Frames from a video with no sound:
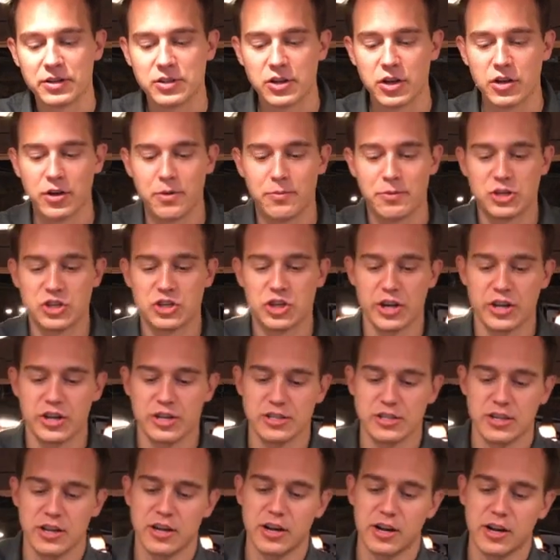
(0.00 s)
So let me show you
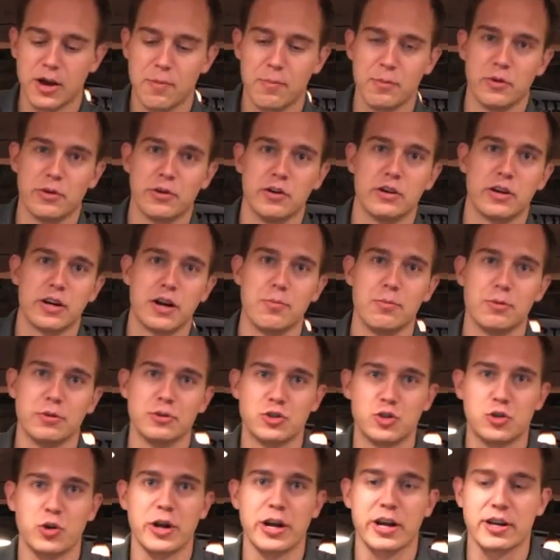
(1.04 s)
a couple
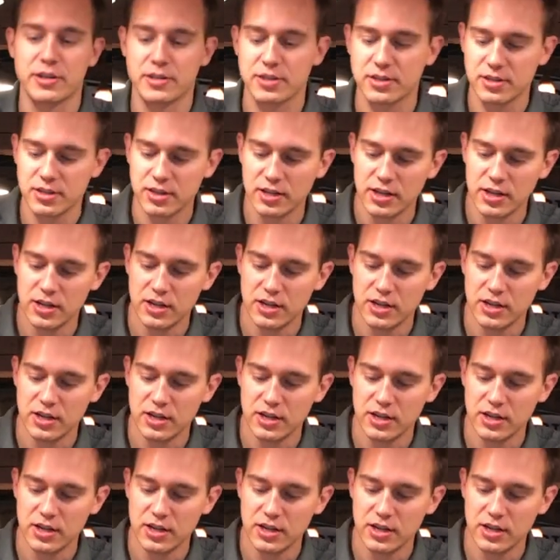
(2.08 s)
of tricks.